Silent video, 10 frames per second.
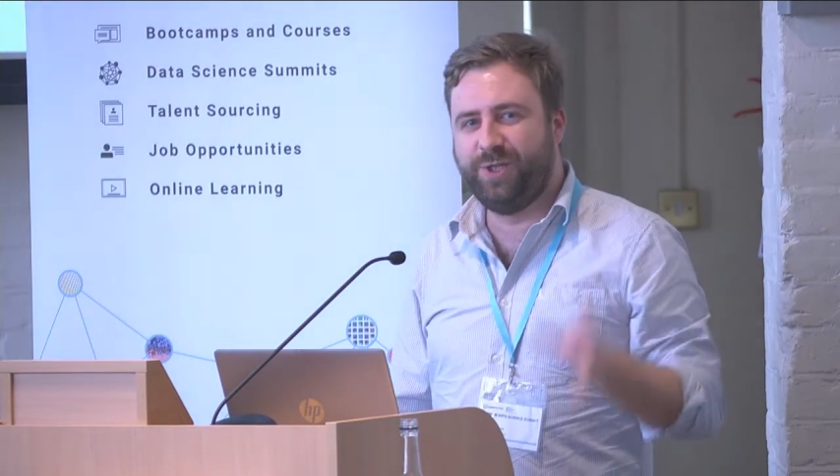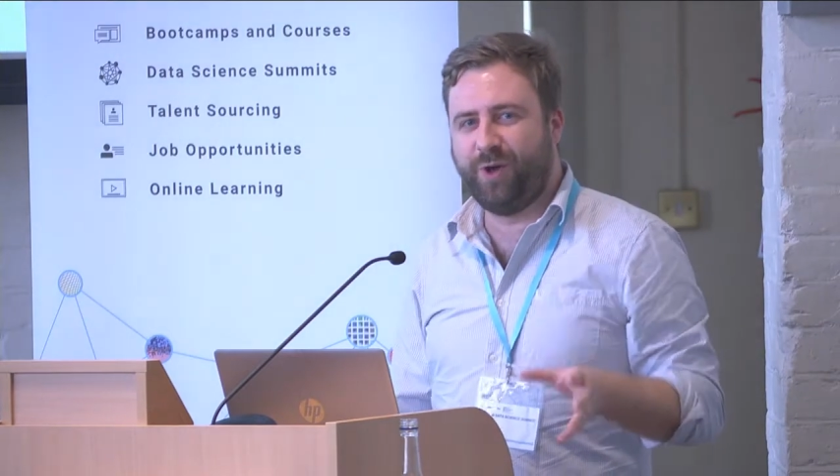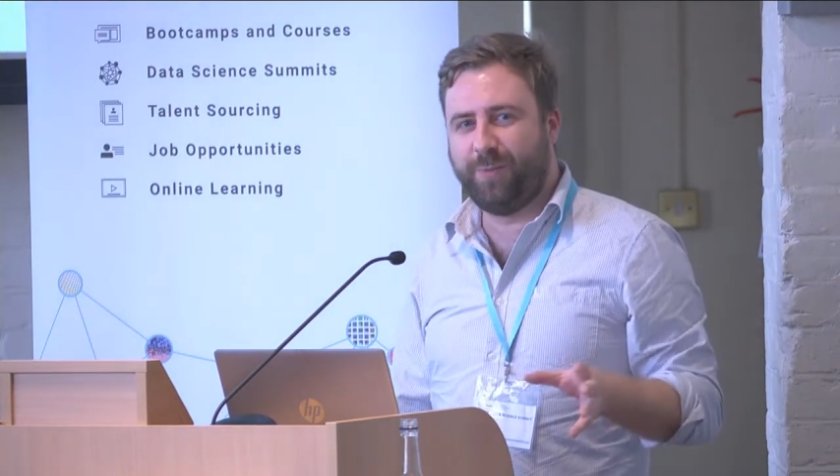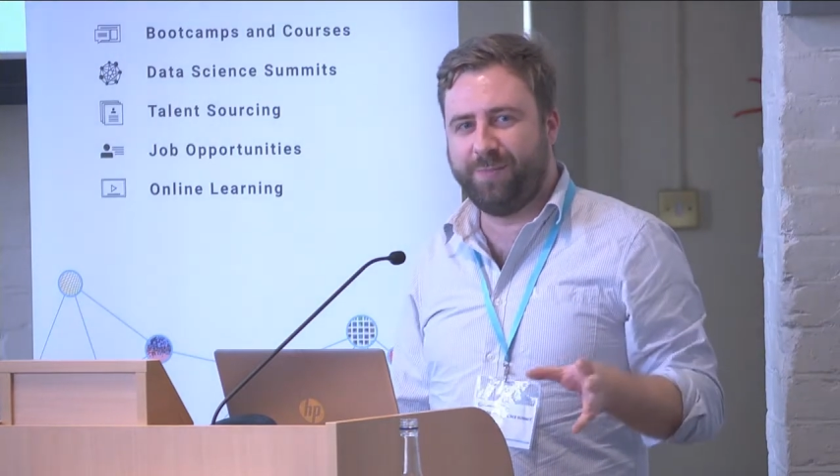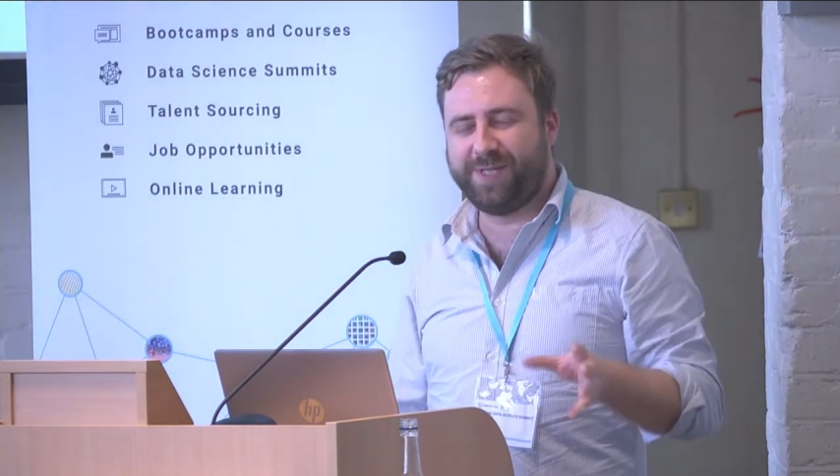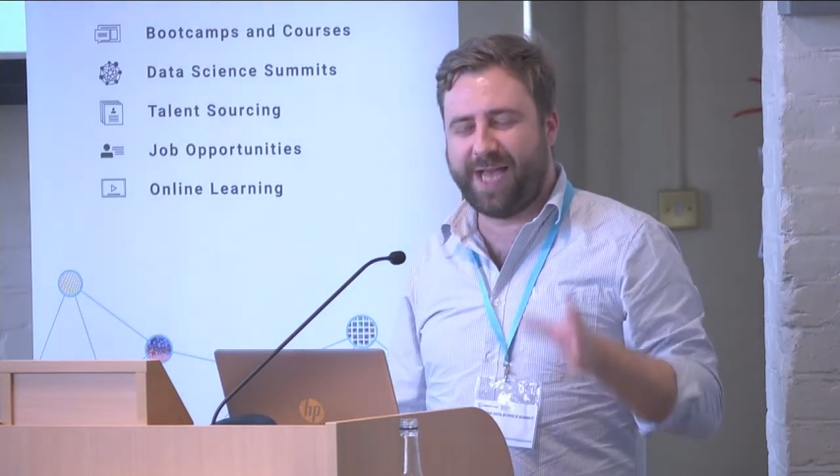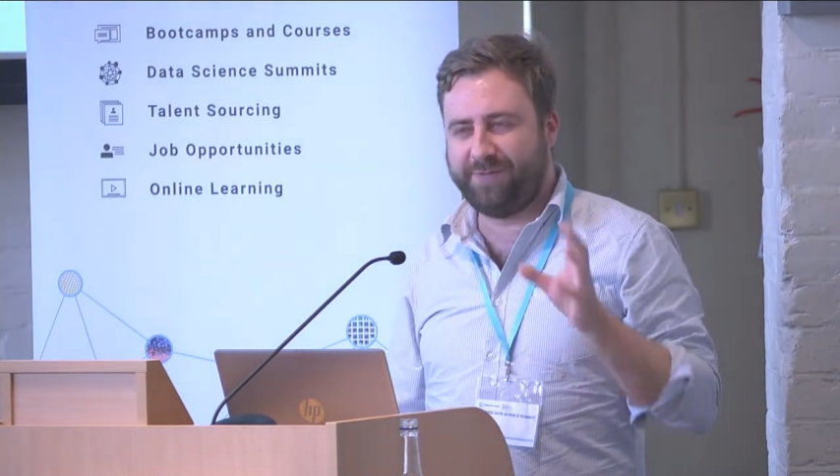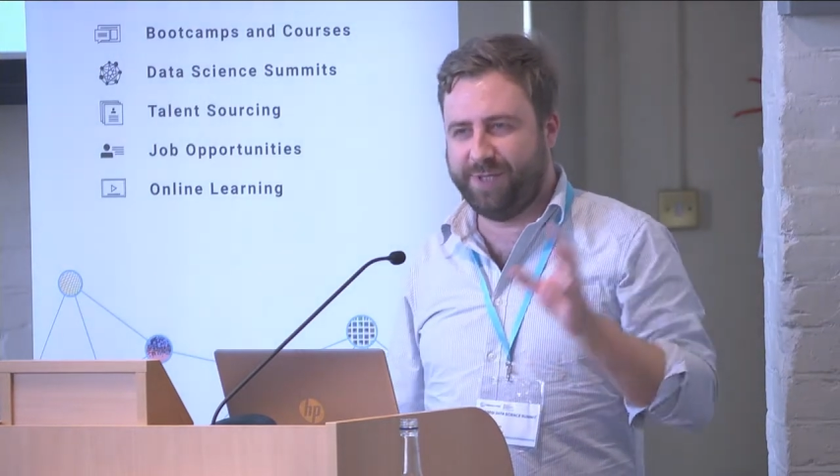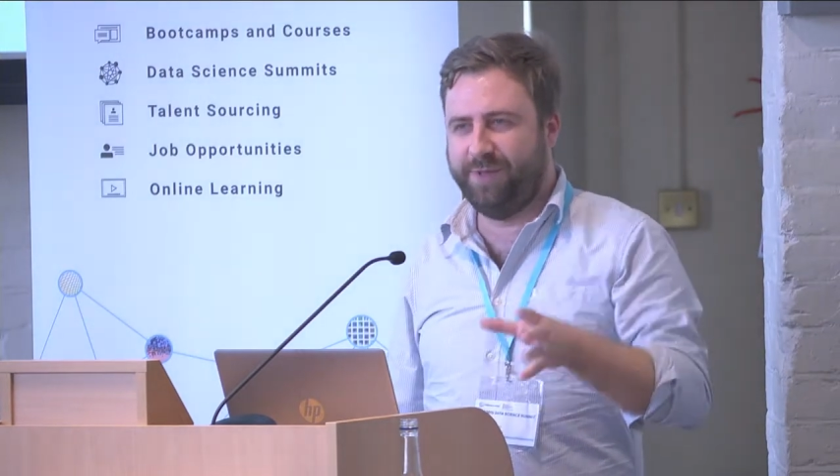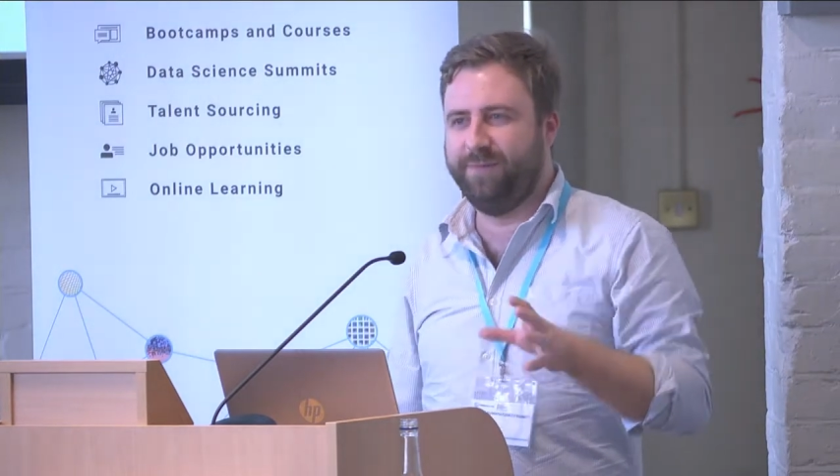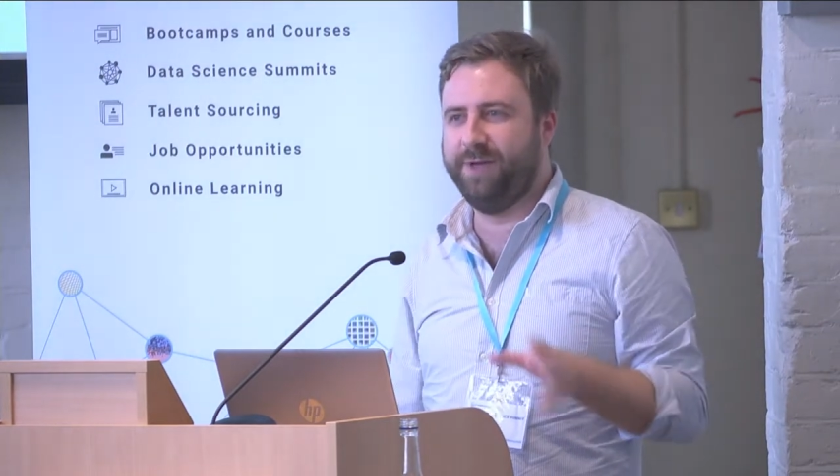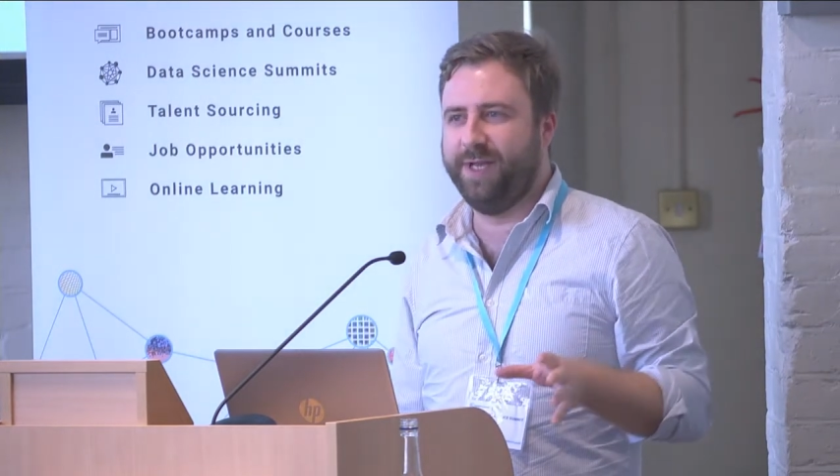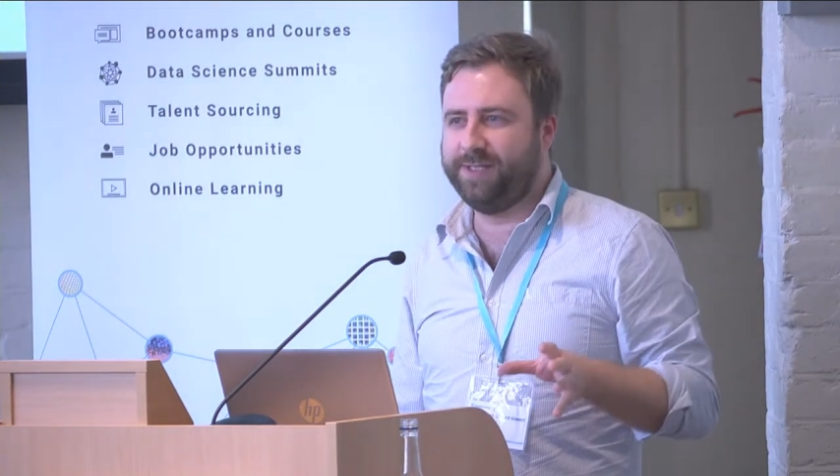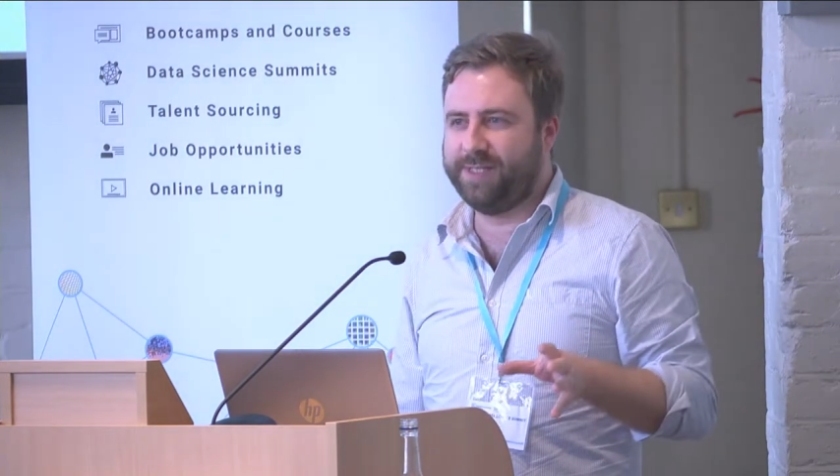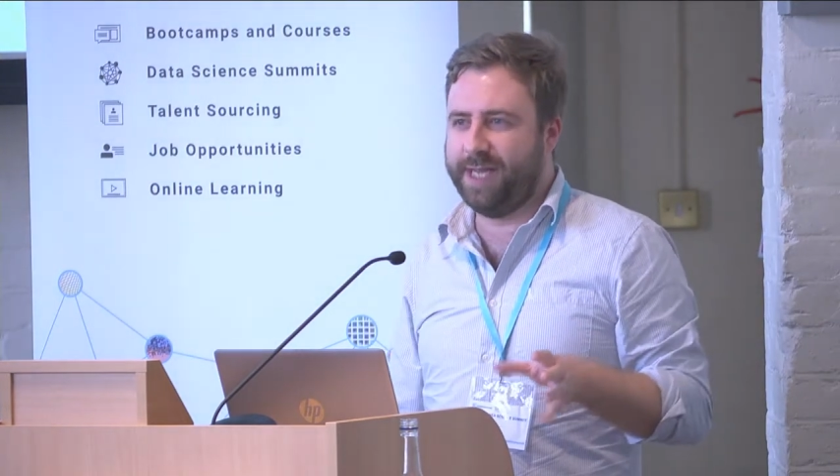jobs after
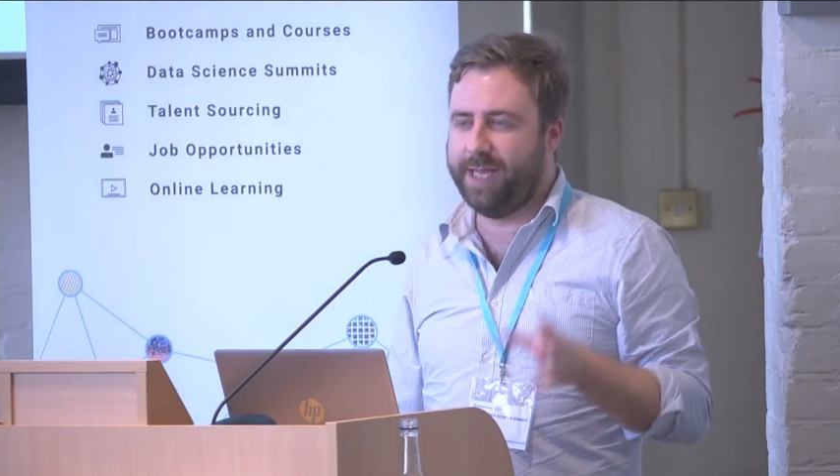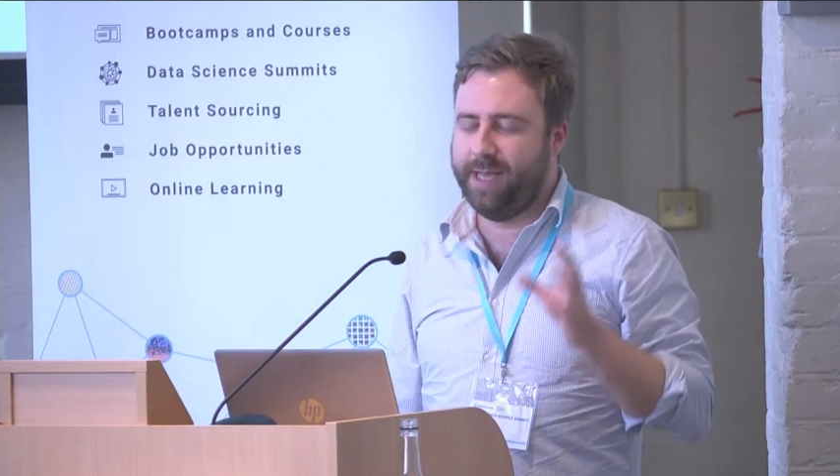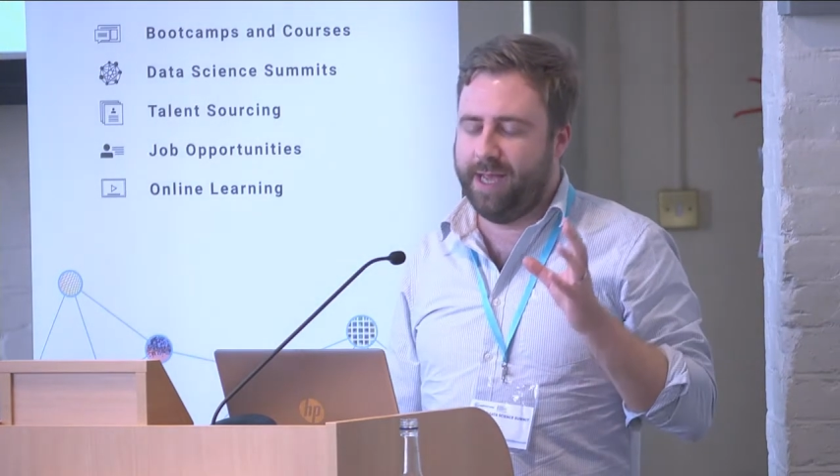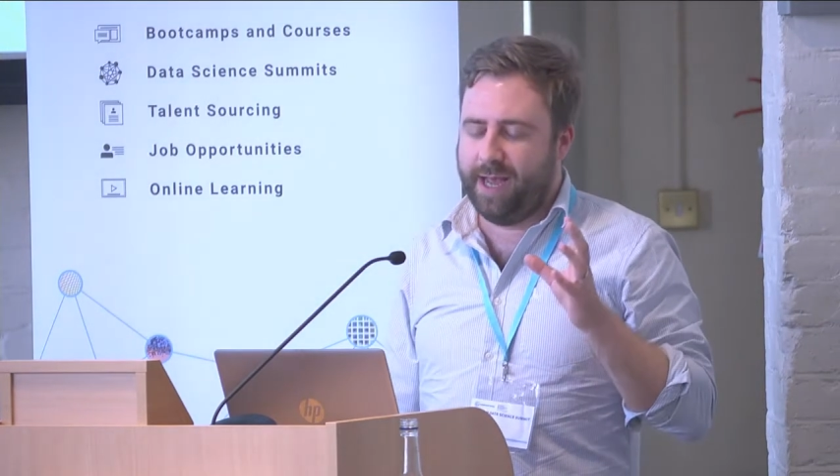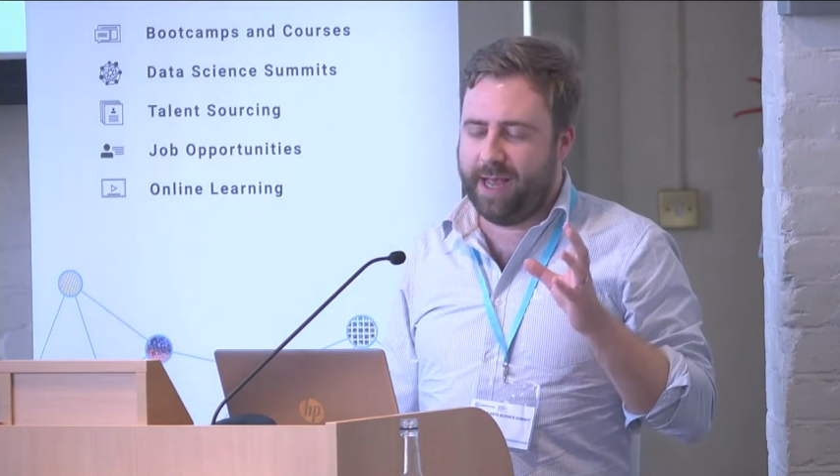university.